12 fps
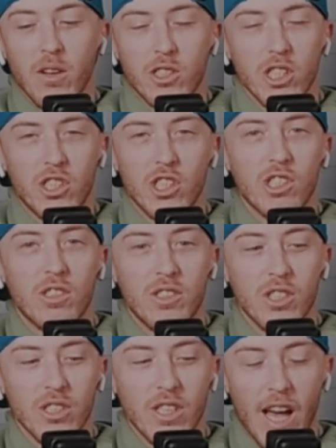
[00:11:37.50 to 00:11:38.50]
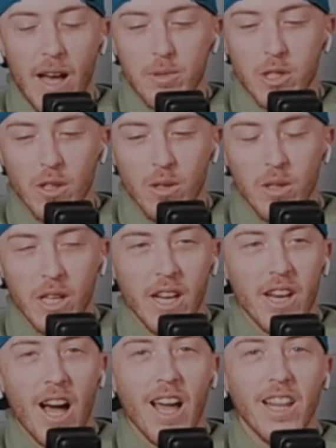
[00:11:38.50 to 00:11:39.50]
just absolutely
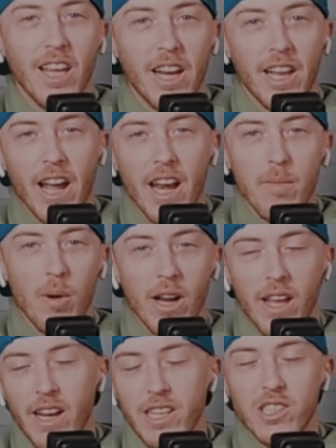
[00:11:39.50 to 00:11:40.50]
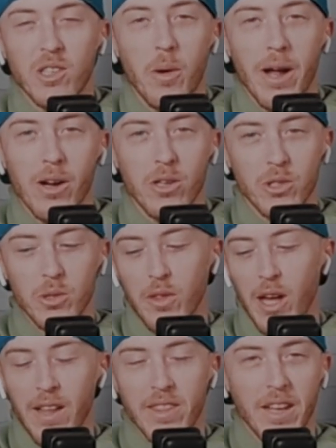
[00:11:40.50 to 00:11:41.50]
annihilating anybody, any squares who
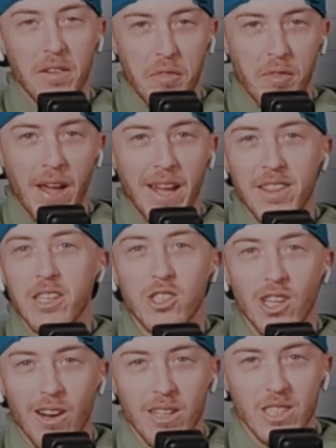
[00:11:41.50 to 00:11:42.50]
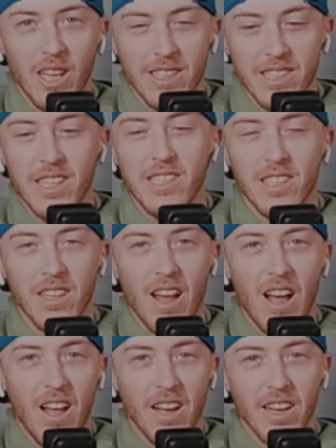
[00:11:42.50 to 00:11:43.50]
thought they'd fade the Sharks all season
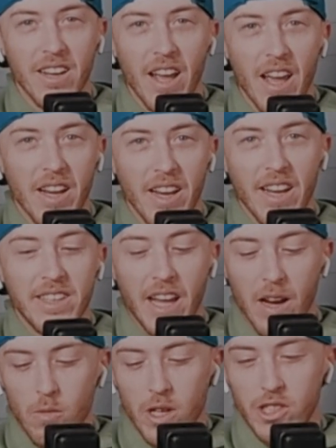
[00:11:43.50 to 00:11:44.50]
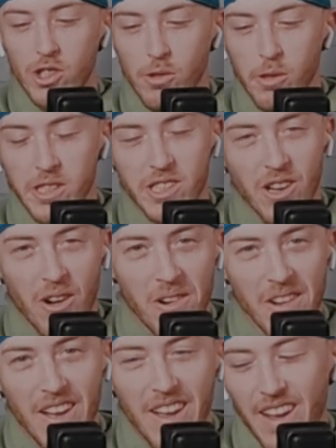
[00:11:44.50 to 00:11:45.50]
long and get rich doing
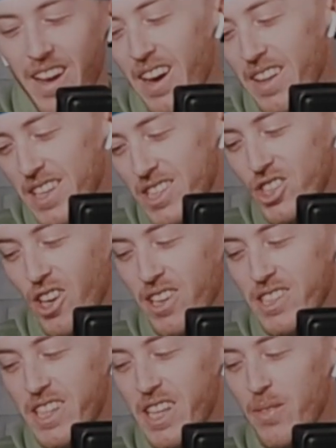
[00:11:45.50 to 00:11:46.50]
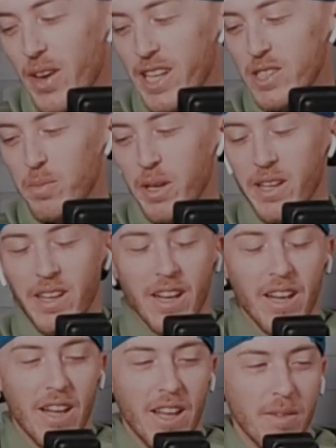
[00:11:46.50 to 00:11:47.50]
so. This Sharks team has been
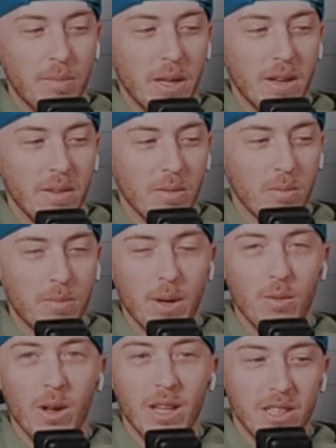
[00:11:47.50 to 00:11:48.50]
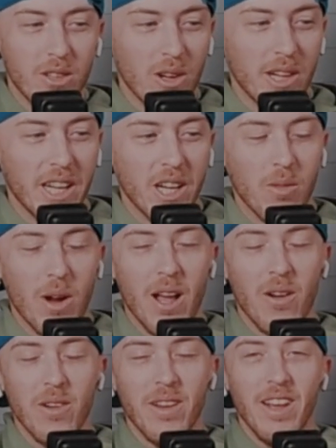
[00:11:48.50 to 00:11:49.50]
really turning it
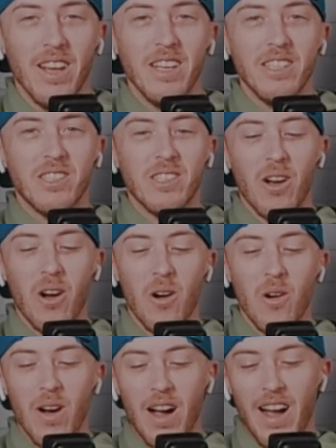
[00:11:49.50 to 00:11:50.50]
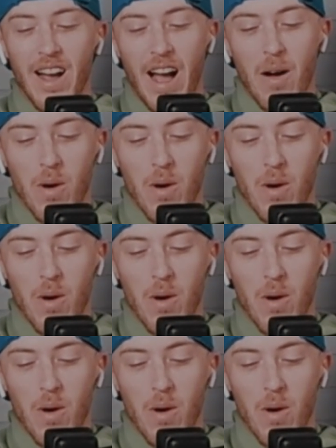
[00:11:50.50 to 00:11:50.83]
around. So I